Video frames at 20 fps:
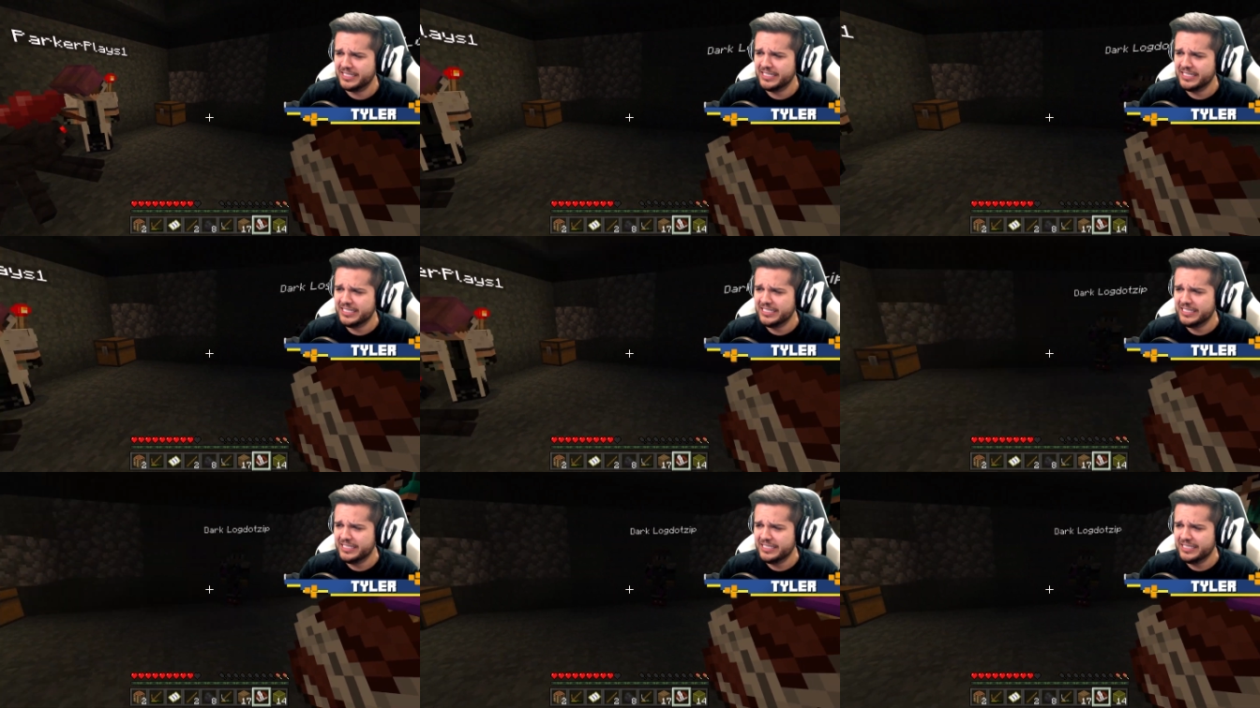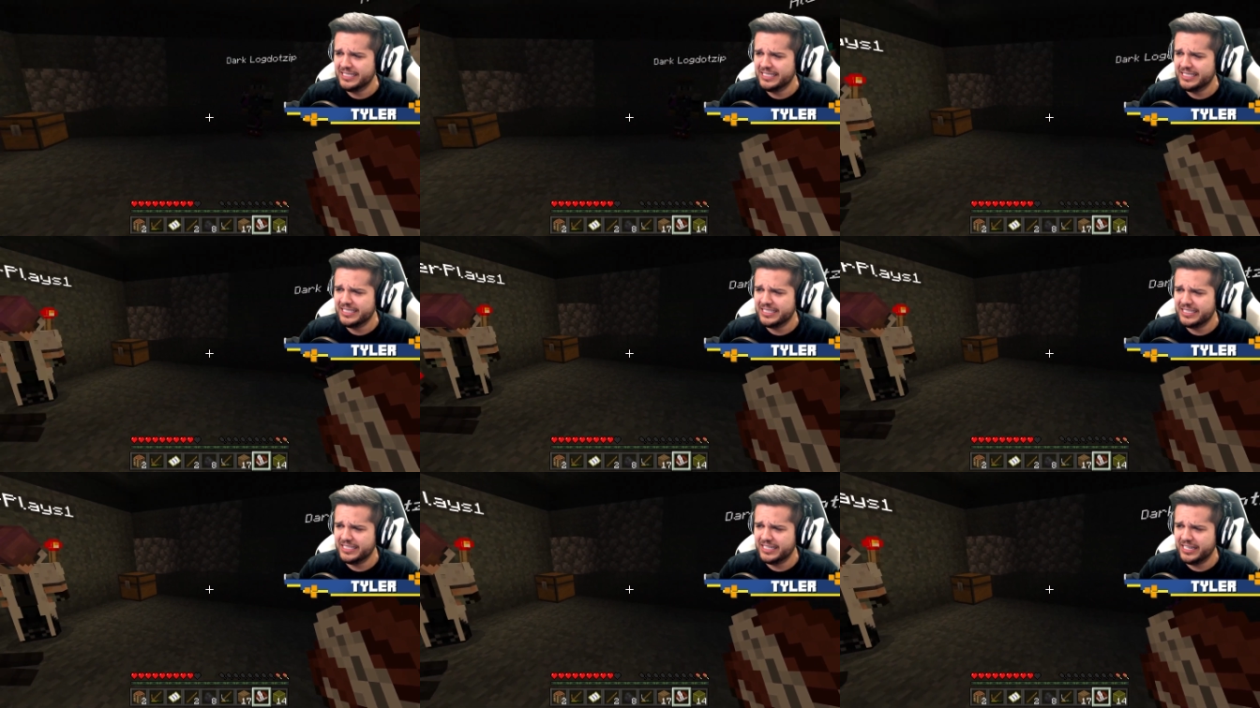That's so
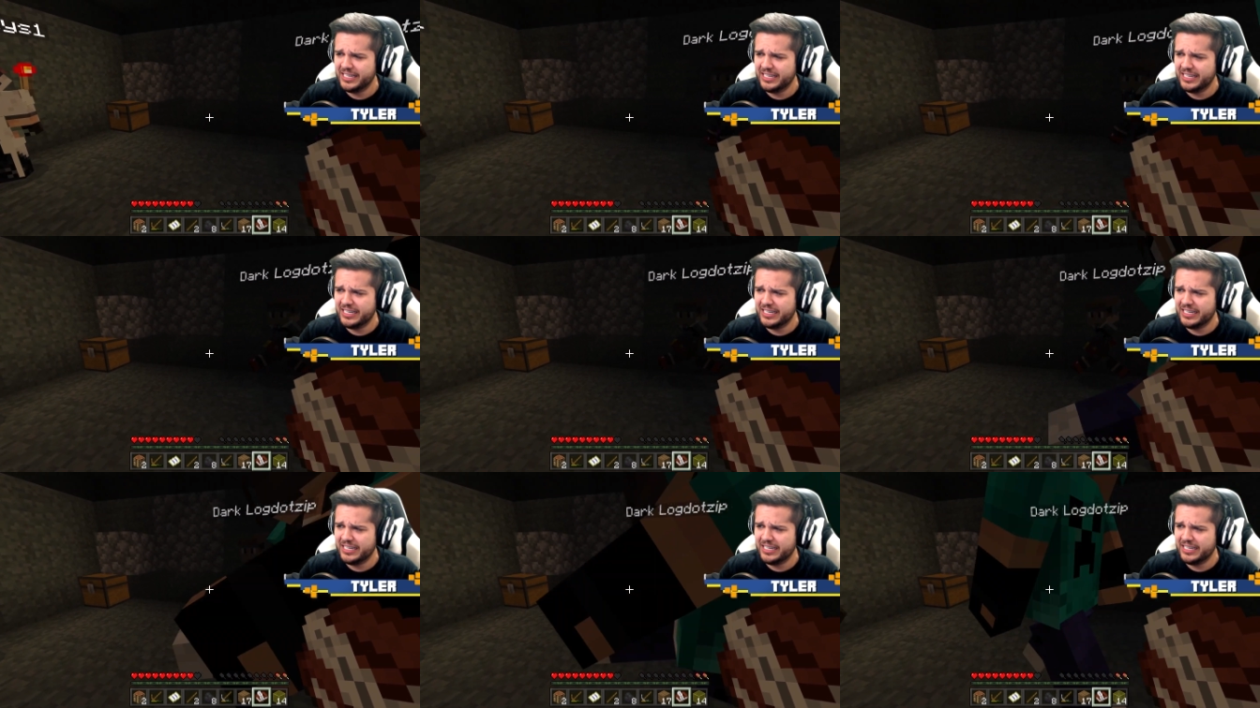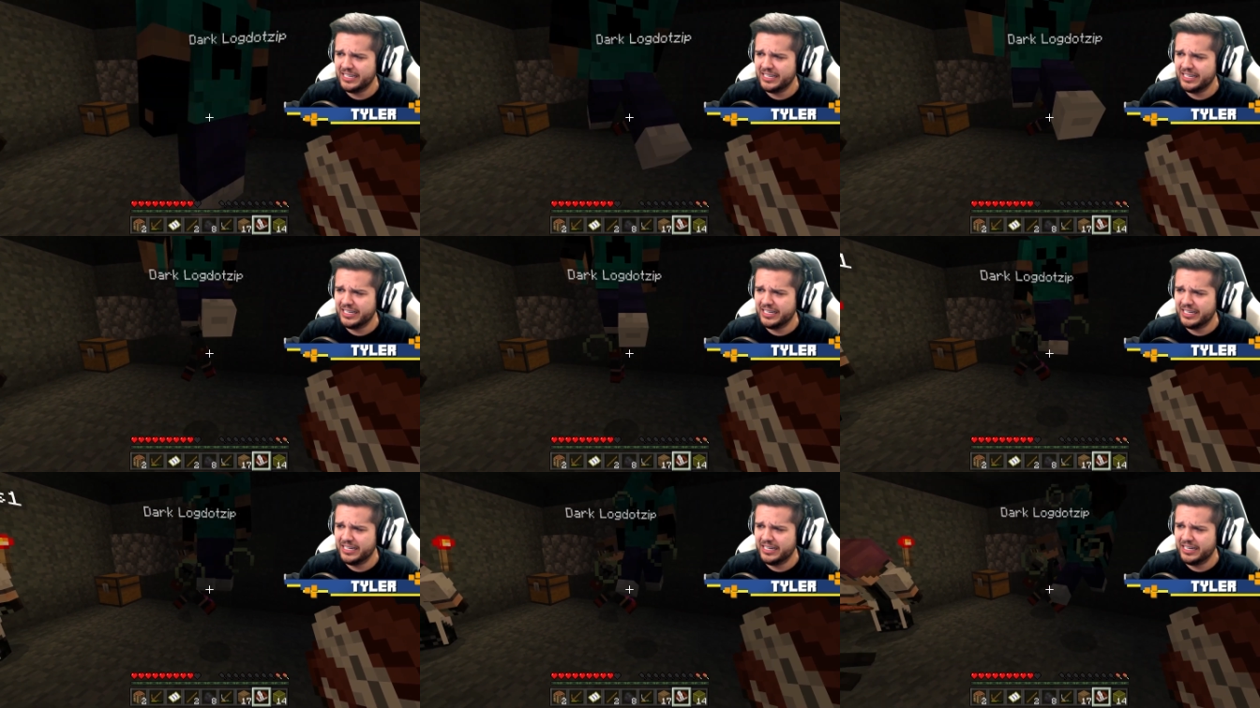cute, hi little
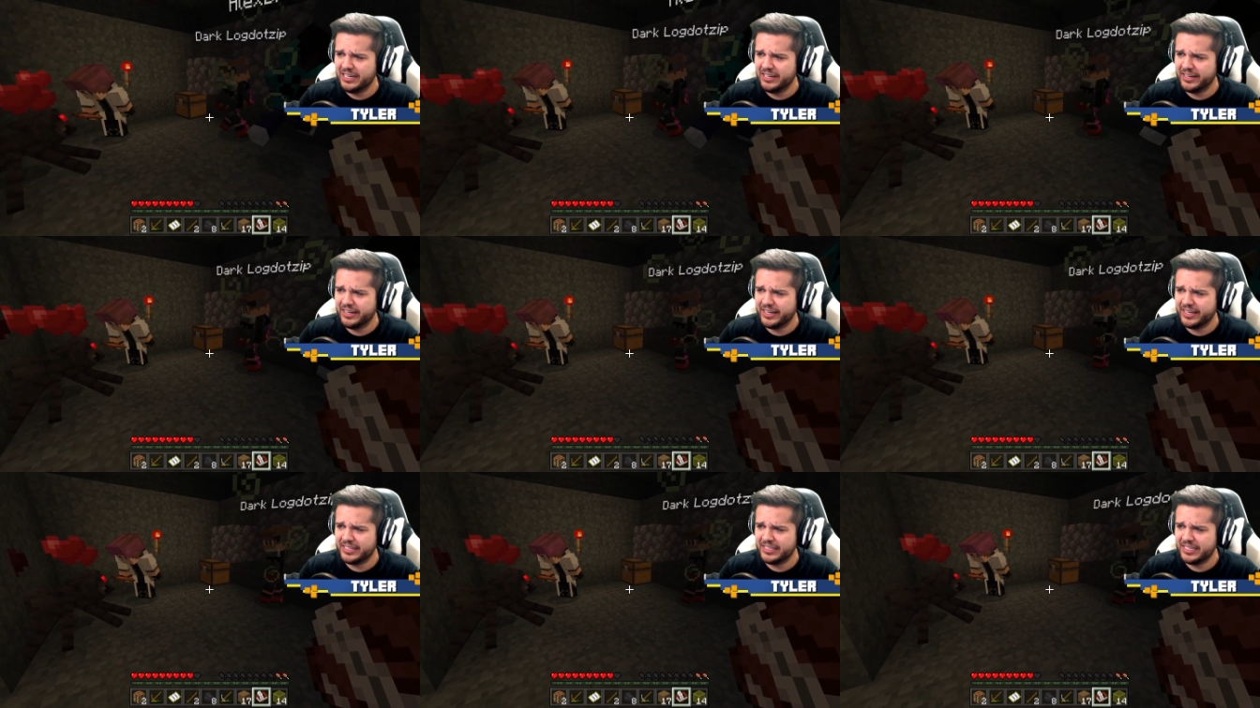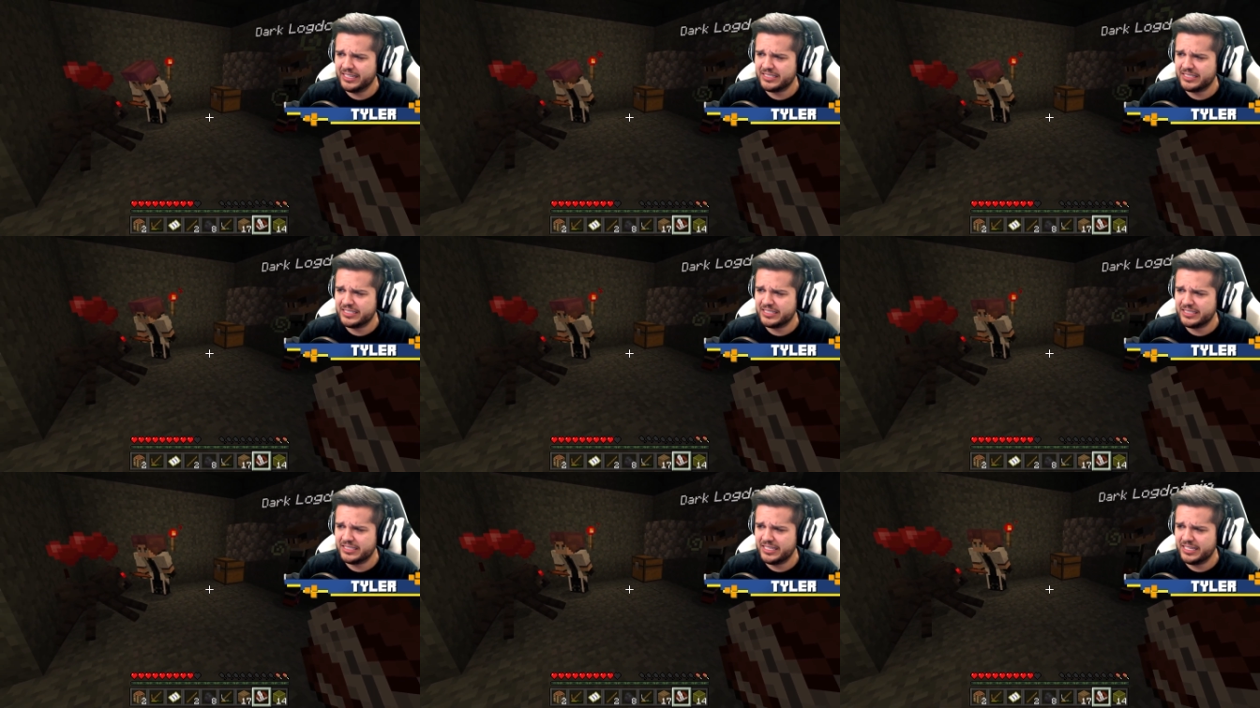buddy. All right,
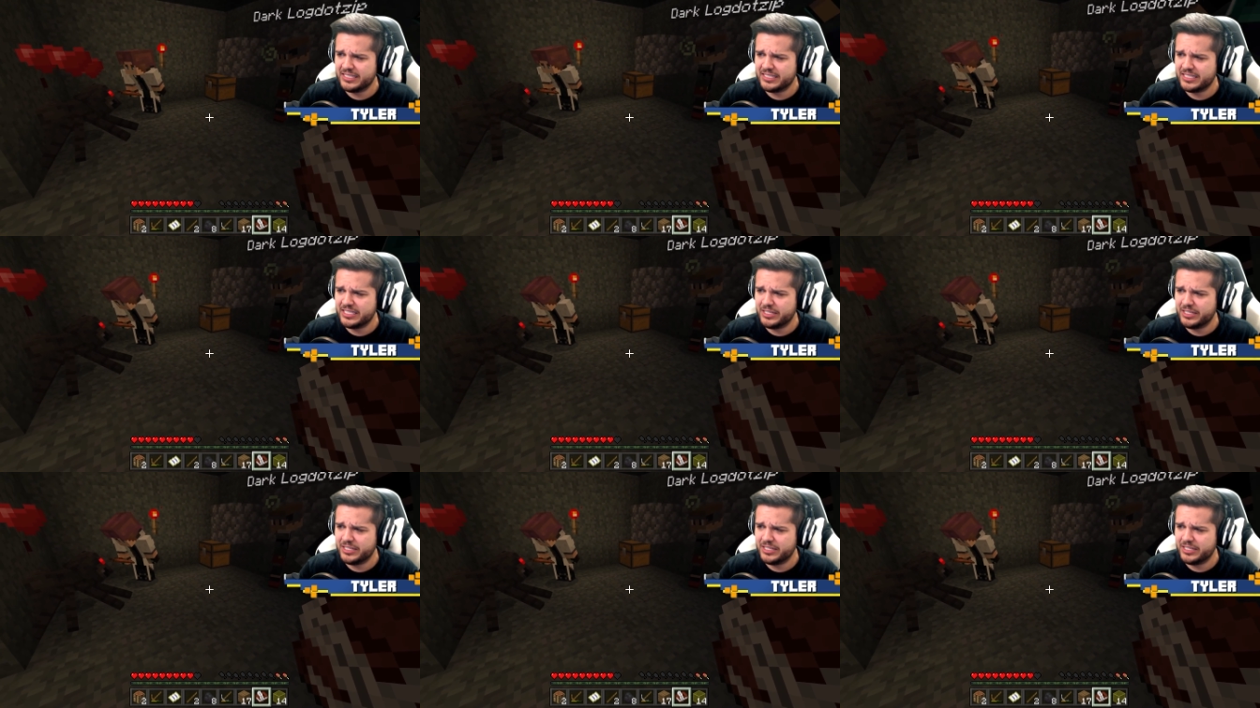let's, let's see